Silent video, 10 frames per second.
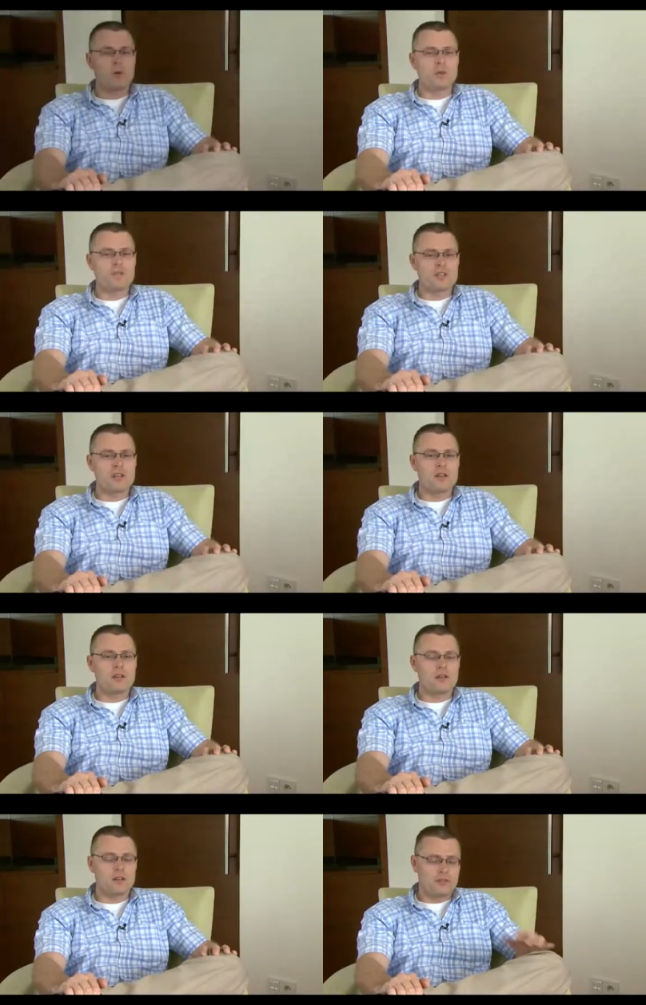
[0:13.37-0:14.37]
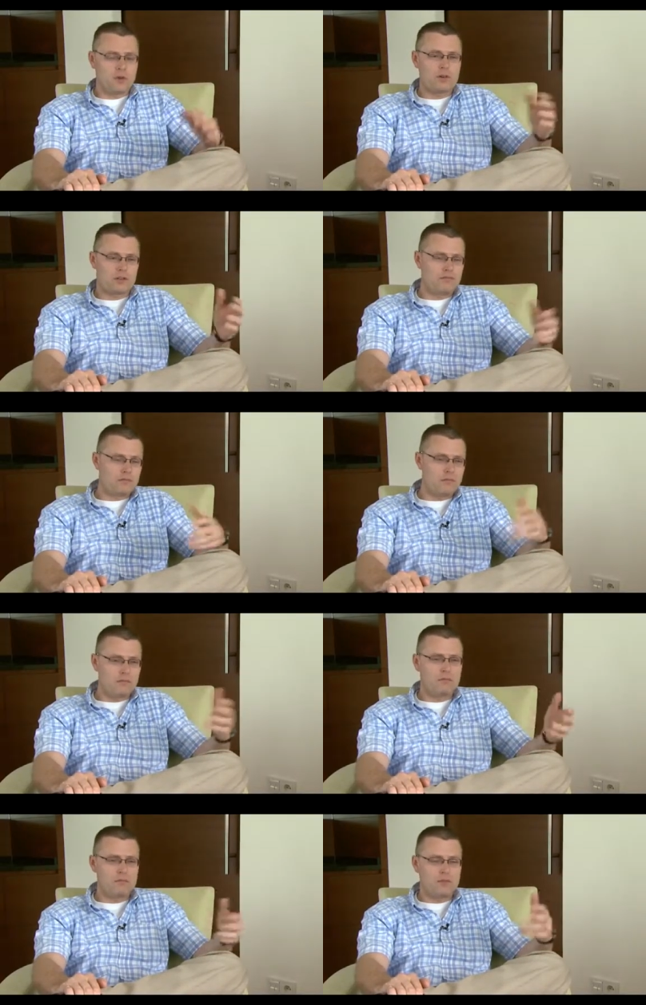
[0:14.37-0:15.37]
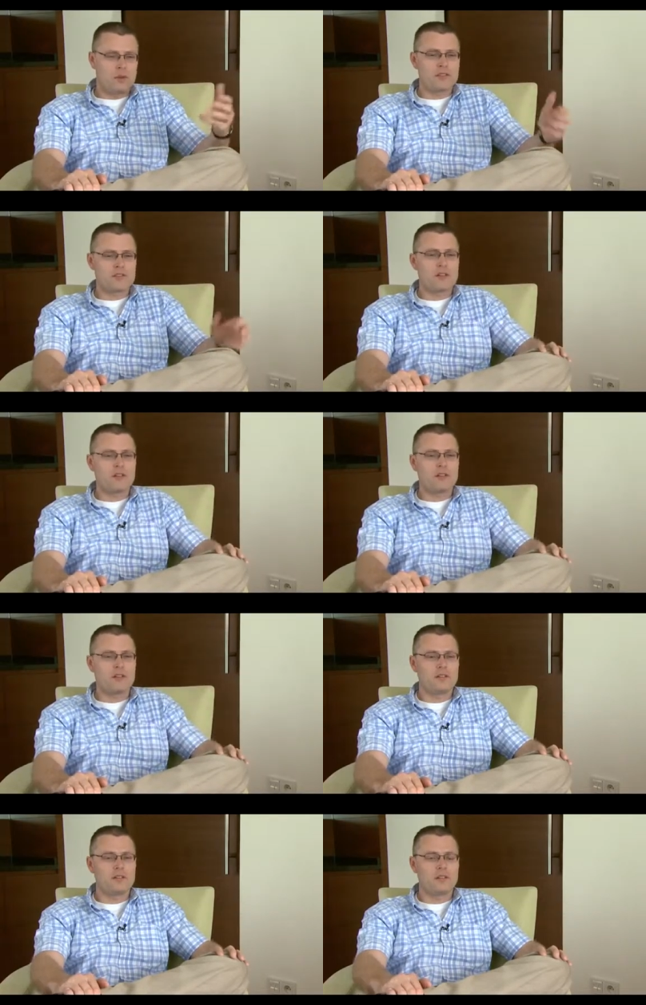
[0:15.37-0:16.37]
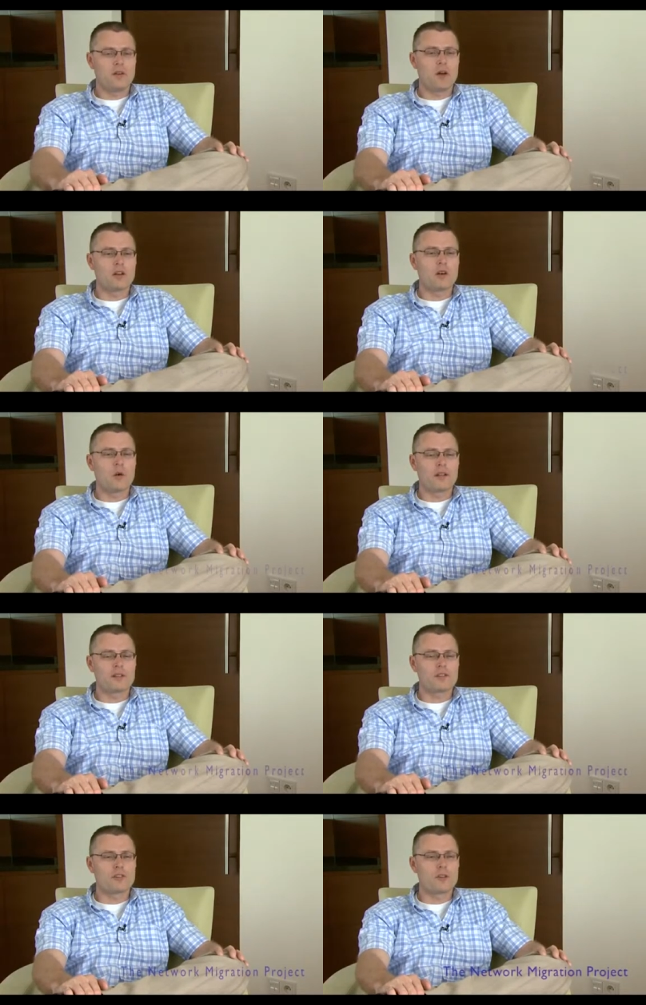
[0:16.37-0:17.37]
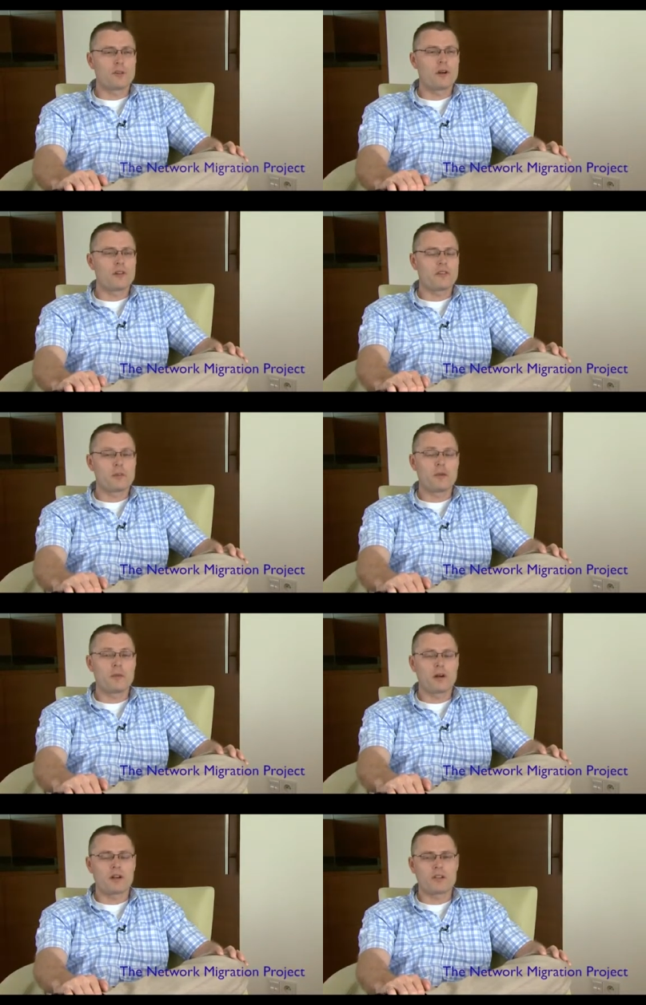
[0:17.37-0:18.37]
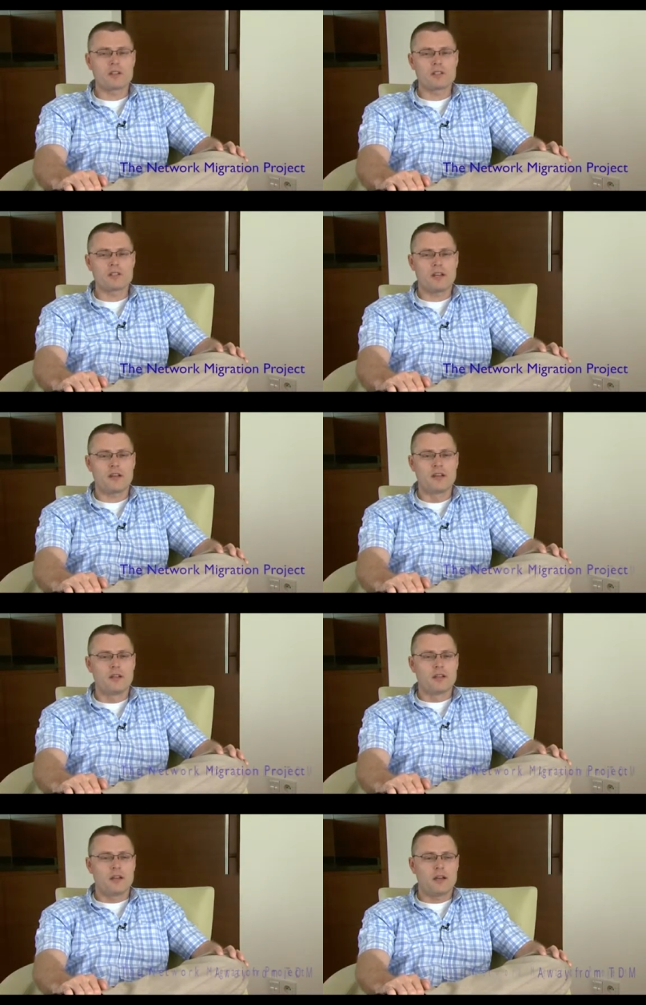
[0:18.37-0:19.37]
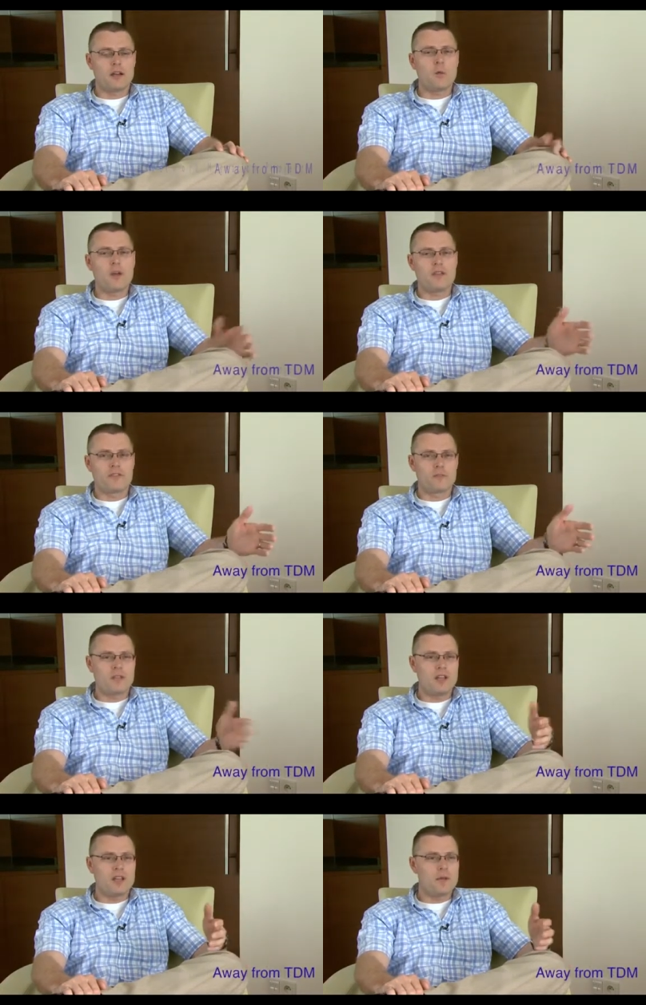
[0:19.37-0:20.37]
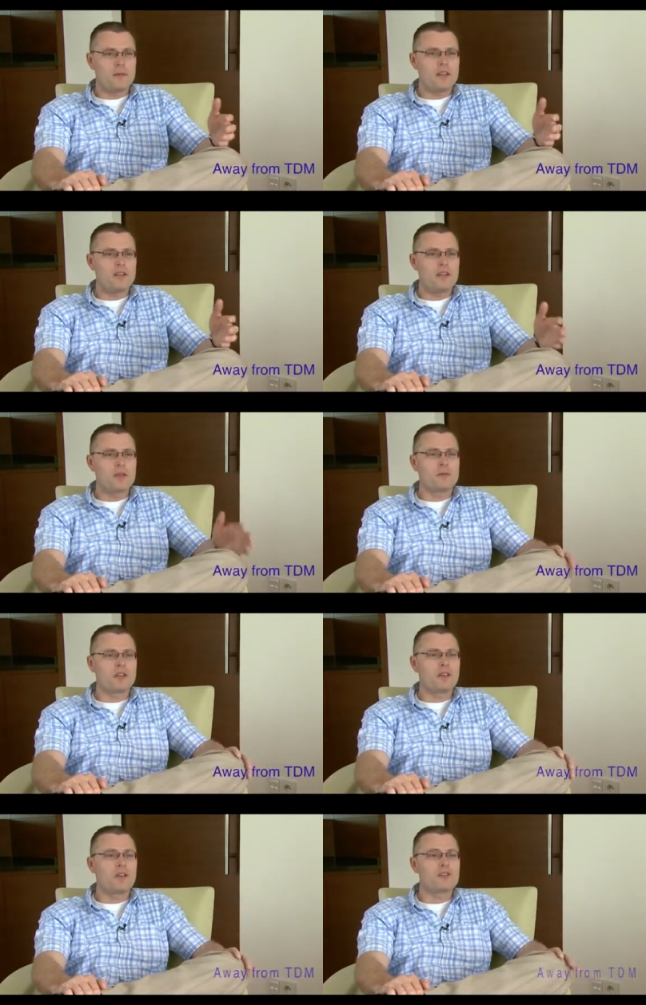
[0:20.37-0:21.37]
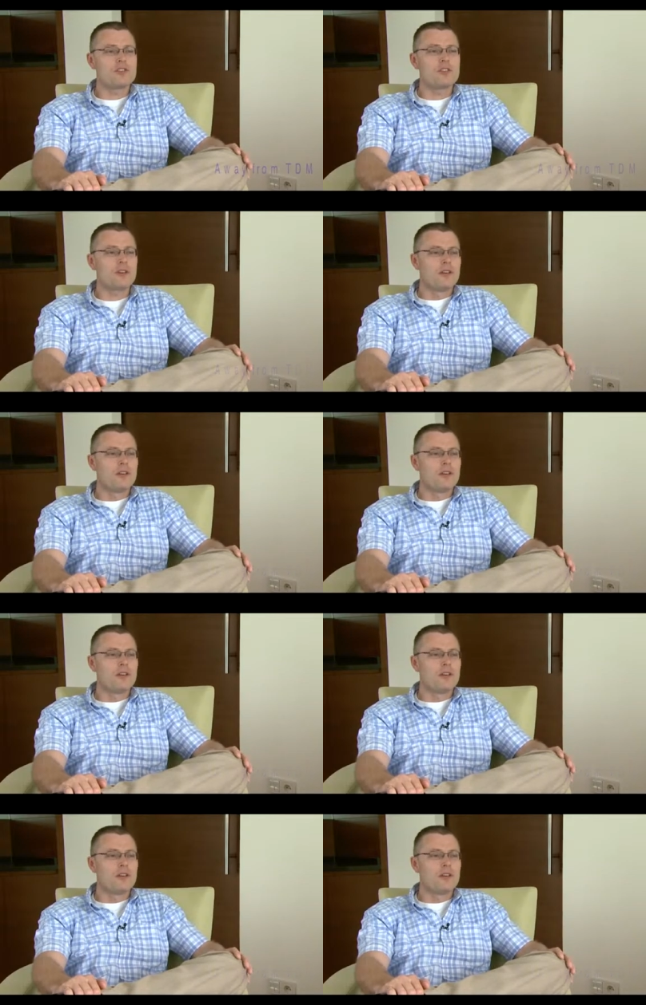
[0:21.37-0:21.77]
we've seen, and of course, trends are ongoing, and certainly a part of it, or a big part of it, is away from TDM and ATM technology.